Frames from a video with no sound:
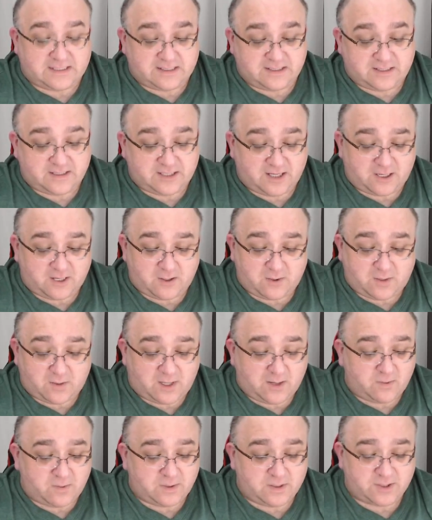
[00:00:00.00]
Show, I
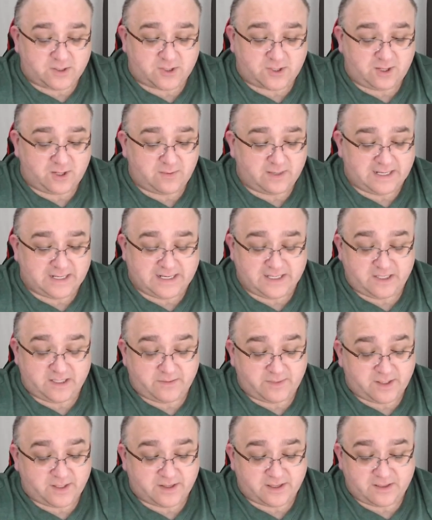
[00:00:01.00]
wouldn't try waking your
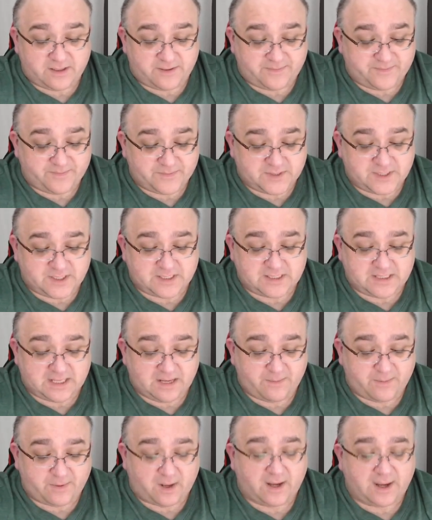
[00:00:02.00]
mother. She's there
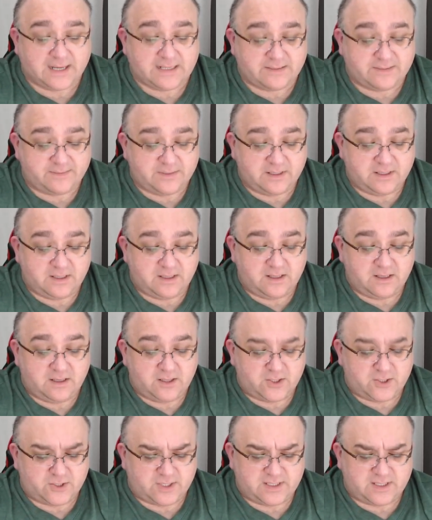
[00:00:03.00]
behind them,
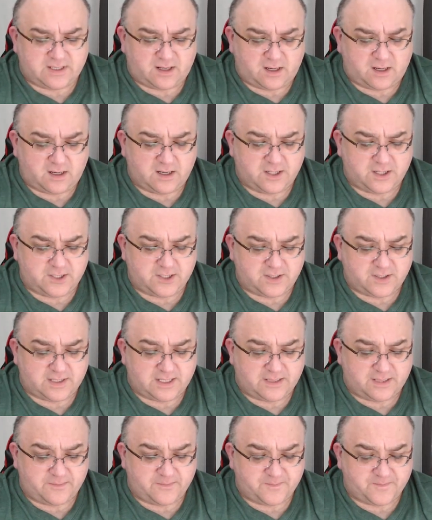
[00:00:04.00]
trying to hug Johnny.